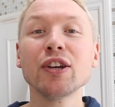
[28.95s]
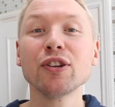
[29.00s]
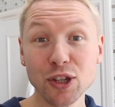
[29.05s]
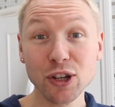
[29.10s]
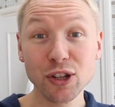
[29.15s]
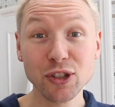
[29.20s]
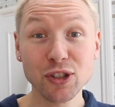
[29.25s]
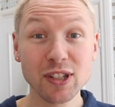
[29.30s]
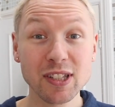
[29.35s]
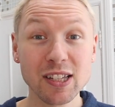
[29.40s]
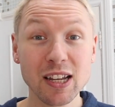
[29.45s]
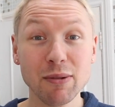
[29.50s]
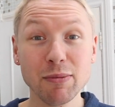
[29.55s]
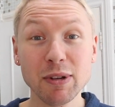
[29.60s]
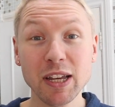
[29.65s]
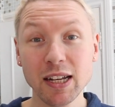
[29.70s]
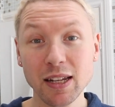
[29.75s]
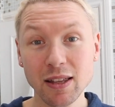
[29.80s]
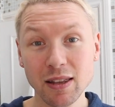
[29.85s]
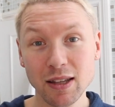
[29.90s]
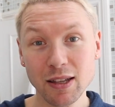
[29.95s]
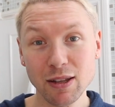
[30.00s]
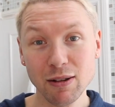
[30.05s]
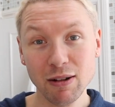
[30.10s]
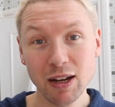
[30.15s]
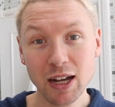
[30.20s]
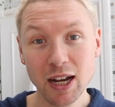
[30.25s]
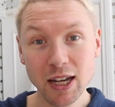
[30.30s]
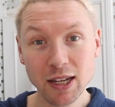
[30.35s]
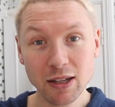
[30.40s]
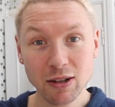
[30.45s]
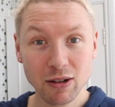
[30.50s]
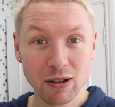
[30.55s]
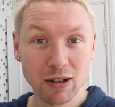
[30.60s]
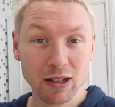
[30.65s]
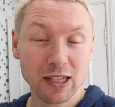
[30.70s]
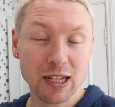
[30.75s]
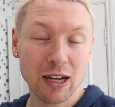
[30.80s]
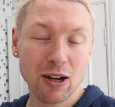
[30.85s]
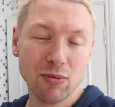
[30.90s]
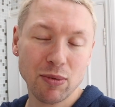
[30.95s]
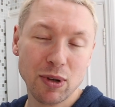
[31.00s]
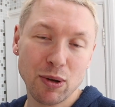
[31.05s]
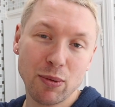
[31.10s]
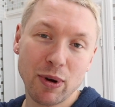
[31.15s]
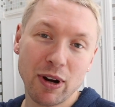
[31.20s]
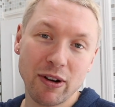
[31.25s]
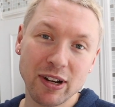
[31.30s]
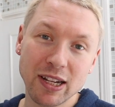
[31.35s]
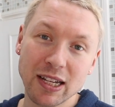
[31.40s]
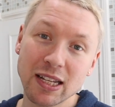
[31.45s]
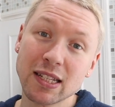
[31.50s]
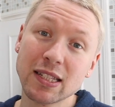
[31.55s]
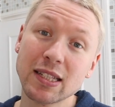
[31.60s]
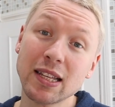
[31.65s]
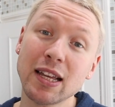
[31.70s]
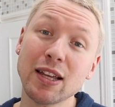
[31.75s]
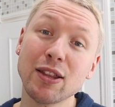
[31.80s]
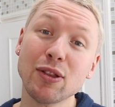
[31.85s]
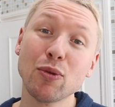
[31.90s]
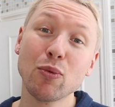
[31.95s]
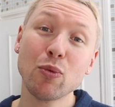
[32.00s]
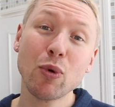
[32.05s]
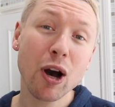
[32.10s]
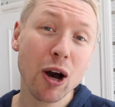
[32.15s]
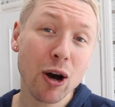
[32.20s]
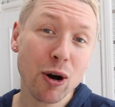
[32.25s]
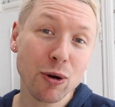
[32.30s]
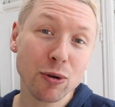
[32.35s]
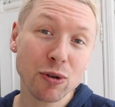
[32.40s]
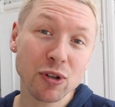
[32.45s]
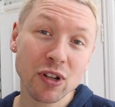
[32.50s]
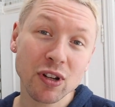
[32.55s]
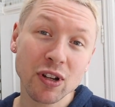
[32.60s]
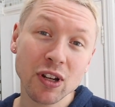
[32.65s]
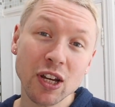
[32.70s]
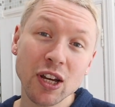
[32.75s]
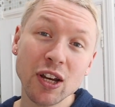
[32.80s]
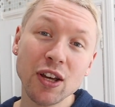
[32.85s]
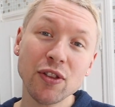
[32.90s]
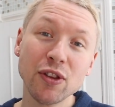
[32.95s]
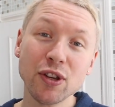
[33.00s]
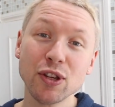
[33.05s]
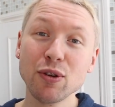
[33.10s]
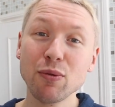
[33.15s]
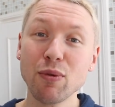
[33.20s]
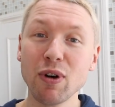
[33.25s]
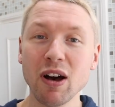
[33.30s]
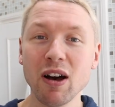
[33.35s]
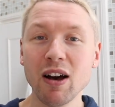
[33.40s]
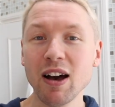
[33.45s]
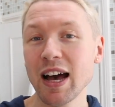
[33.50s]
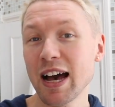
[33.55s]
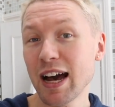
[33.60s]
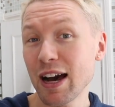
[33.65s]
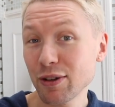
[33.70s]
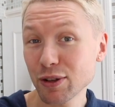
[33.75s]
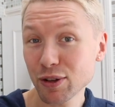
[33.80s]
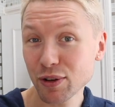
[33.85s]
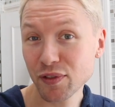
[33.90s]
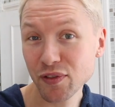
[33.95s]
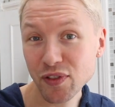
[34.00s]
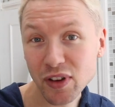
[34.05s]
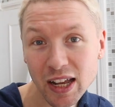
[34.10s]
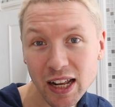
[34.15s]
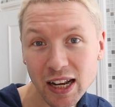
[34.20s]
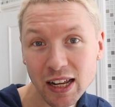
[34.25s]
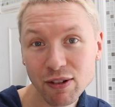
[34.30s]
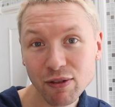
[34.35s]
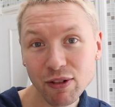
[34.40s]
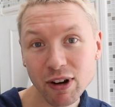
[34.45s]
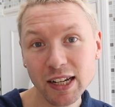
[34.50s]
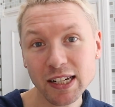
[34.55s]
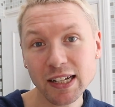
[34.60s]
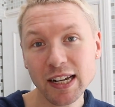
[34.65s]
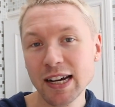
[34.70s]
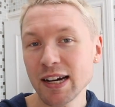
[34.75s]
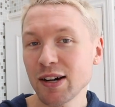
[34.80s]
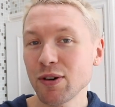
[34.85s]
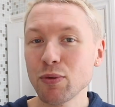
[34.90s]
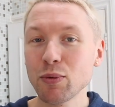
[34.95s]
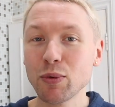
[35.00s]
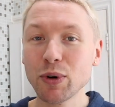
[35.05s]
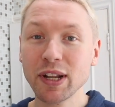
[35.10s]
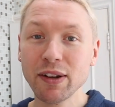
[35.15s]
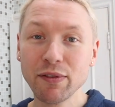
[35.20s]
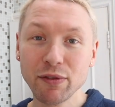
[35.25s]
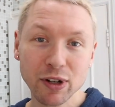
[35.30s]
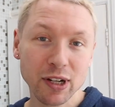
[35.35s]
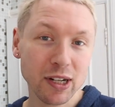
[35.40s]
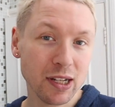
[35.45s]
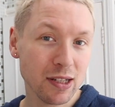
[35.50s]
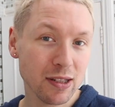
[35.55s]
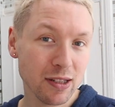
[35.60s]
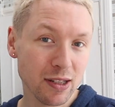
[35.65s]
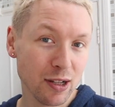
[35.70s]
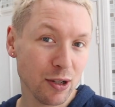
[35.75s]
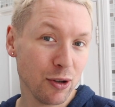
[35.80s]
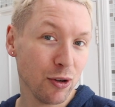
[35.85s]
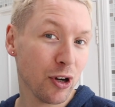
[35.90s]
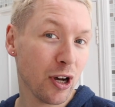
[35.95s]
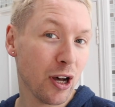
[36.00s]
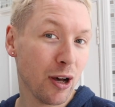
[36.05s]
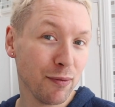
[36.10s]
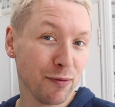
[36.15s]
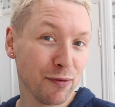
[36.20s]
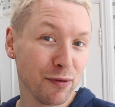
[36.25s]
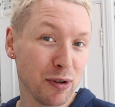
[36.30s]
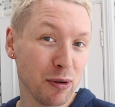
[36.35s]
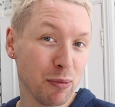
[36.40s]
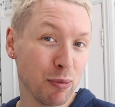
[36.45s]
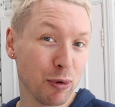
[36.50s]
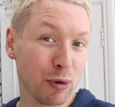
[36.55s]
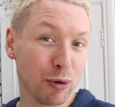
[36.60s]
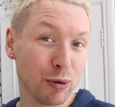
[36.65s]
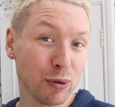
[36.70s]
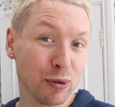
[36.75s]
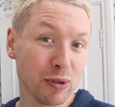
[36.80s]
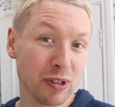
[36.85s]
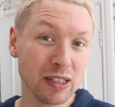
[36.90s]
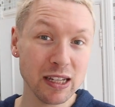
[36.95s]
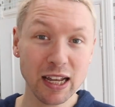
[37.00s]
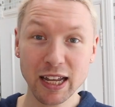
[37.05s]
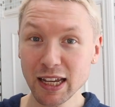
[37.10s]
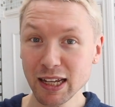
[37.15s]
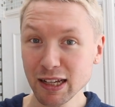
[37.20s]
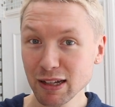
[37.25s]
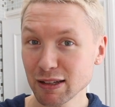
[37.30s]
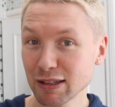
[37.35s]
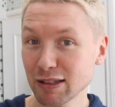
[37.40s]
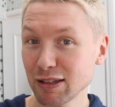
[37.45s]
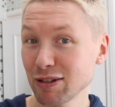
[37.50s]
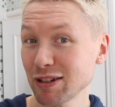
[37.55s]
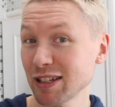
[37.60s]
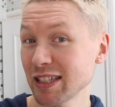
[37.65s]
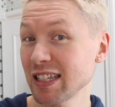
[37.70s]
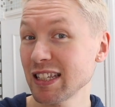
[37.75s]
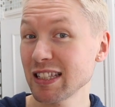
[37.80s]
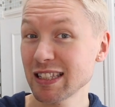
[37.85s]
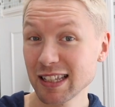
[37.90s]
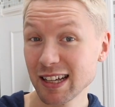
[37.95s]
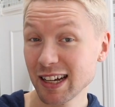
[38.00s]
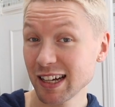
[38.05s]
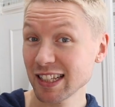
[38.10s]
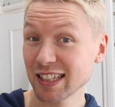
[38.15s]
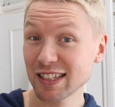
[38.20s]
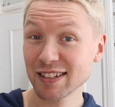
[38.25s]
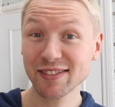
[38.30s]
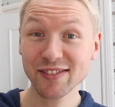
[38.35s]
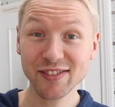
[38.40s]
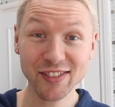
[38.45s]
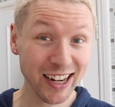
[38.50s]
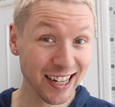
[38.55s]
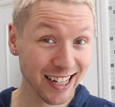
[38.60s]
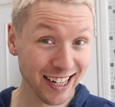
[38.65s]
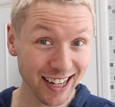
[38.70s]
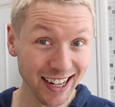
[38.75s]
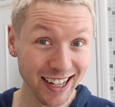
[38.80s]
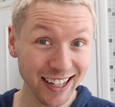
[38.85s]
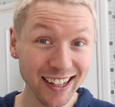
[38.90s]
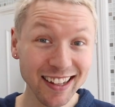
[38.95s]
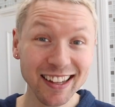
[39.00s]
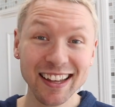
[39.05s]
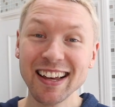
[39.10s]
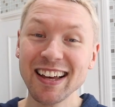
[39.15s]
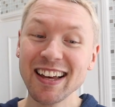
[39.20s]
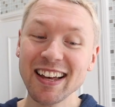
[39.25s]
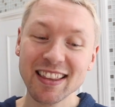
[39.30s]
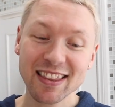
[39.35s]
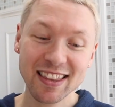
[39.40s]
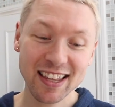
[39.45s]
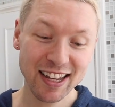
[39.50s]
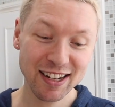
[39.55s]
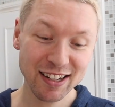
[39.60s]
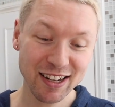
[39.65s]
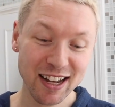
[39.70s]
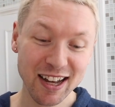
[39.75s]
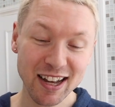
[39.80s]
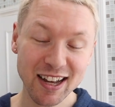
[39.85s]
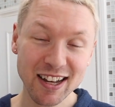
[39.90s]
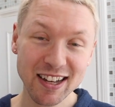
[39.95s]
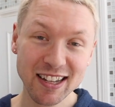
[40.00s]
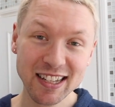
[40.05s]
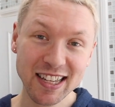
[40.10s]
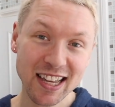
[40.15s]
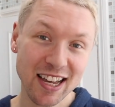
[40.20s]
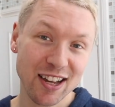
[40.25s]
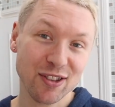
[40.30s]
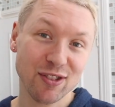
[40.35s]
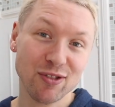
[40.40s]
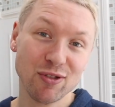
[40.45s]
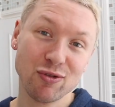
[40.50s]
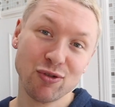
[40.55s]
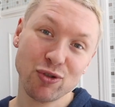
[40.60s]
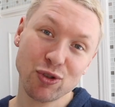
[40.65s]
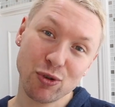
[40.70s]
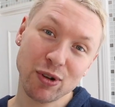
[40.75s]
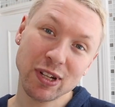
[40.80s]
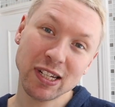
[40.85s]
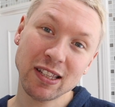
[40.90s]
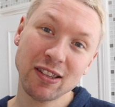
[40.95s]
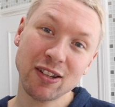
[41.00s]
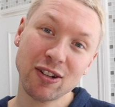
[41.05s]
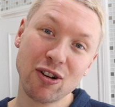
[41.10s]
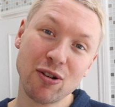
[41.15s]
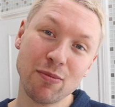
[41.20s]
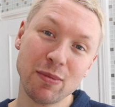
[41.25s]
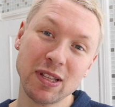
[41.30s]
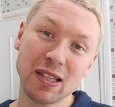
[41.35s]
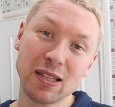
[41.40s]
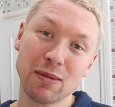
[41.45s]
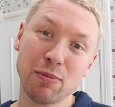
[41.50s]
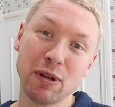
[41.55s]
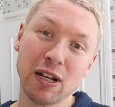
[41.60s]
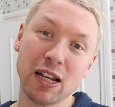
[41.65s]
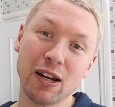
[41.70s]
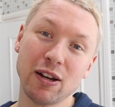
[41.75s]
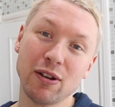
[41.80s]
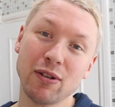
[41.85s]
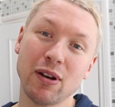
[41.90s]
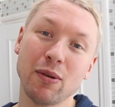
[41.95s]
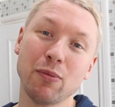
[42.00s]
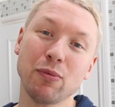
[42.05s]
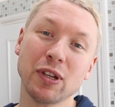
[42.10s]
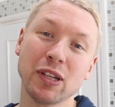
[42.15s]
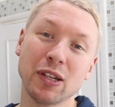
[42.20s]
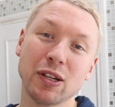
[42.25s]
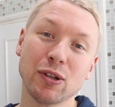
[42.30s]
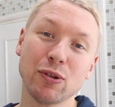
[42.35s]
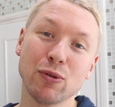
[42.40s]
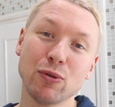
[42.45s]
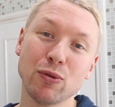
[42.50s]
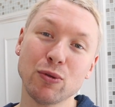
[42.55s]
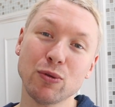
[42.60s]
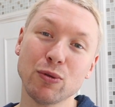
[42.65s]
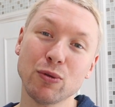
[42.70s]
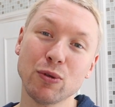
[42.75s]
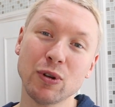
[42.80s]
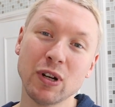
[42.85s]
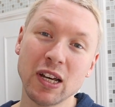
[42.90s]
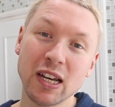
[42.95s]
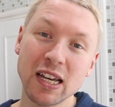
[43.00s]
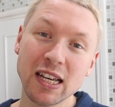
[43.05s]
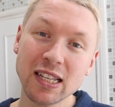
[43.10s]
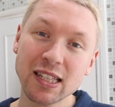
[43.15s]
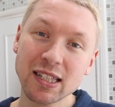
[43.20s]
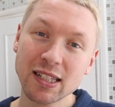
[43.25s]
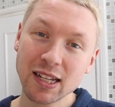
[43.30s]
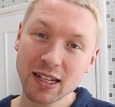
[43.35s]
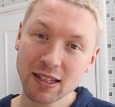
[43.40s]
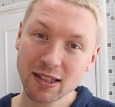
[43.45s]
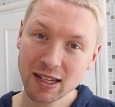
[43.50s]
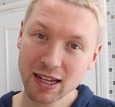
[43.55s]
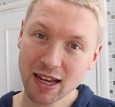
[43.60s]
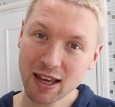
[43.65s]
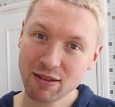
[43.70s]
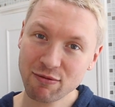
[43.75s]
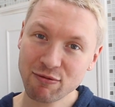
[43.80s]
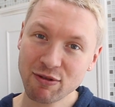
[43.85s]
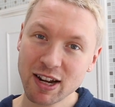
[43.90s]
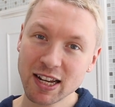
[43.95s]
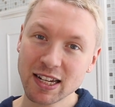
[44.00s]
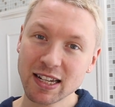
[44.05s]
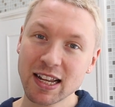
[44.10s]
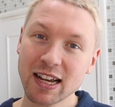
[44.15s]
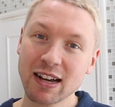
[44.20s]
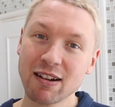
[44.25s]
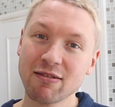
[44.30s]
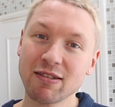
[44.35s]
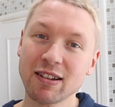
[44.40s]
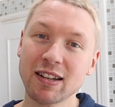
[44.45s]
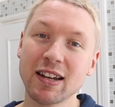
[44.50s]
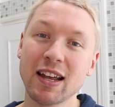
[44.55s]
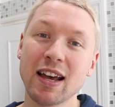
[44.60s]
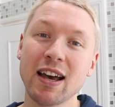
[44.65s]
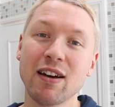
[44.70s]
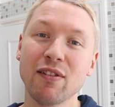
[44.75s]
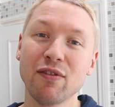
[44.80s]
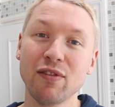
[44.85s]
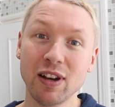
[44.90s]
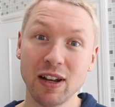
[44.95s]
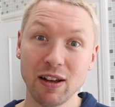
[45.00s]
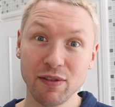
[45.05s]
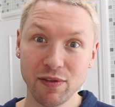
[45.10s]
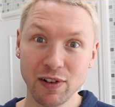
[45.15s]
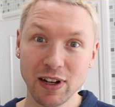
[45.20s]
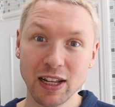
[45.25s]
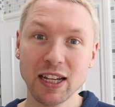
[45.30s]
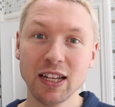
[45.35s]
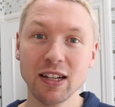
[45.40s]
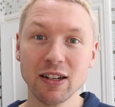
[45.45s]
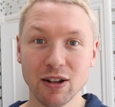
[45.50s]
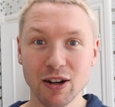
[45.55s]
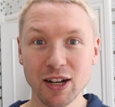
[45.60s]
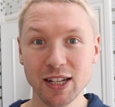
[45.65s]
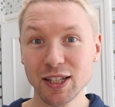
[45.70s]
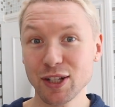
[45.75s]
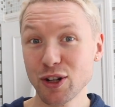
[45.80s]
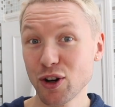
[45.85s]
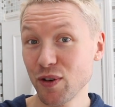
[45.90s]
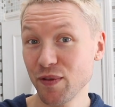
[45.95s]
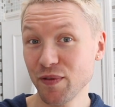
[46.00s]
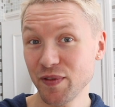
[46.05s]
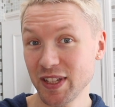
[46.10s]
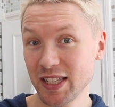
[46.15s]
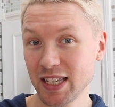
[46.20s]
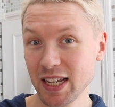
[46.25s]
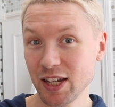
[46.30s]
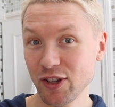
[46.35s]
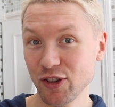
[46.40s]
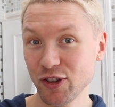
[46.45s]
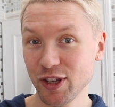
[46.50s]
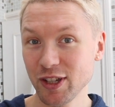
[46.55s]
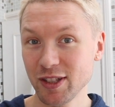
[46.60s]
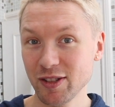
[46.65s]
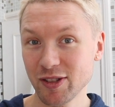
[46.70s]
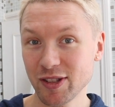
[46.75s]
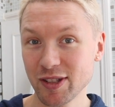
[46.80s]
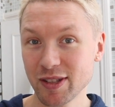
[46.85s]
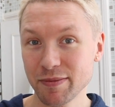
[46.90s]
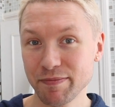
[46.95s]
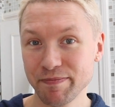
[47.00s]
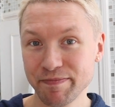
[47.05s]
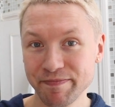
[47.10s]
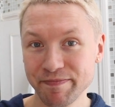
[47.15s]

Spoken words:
You can just tell me anything you like. You can tell me where it is in the world that you are, how you're feeling right now, whatever it is that you're comfortable saying, as long as it's nice and friendly, then yeah, join in the comments below and we can all stick together right now and have lovely, nice conversations.